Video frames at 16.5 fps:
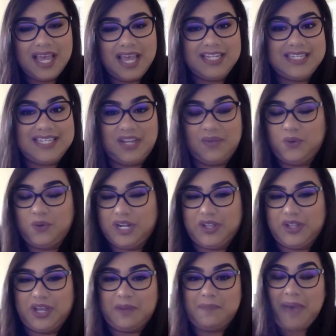Would it
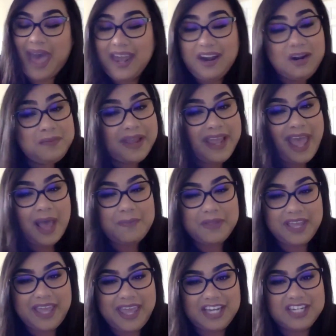look bad on my
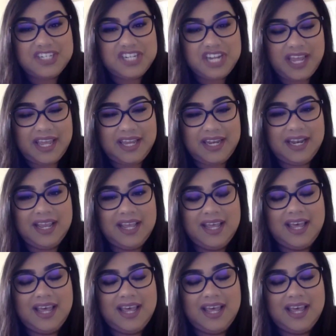application?